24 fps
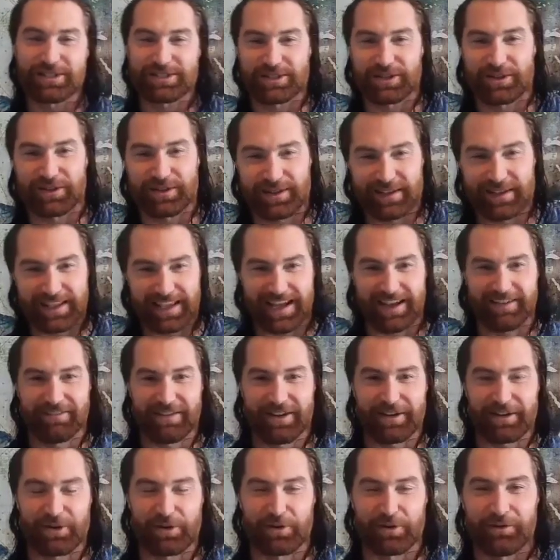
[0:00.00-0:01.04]
So yeah,
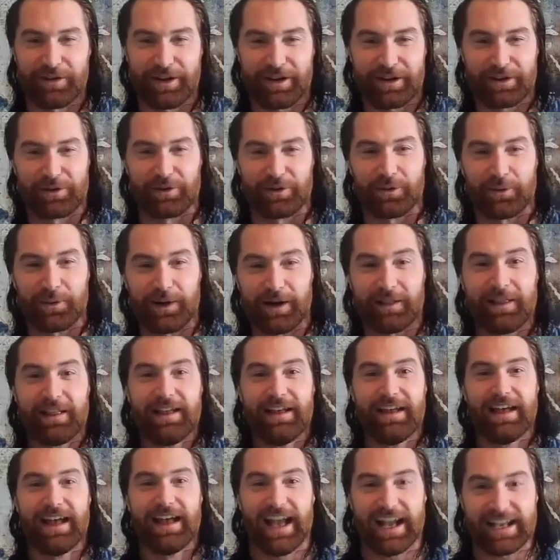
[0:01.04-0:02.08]
very cool, very cool. Well,
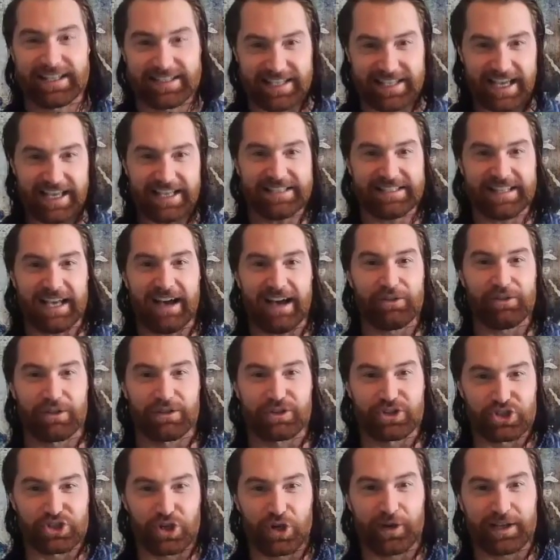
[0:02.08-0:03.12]
excited to have you on
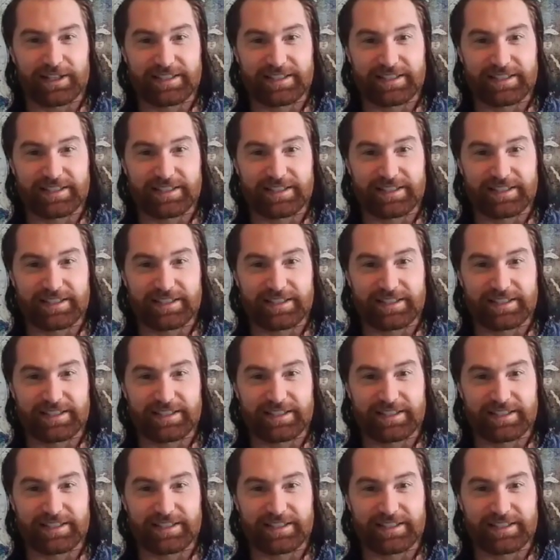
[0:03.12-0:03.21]
the show,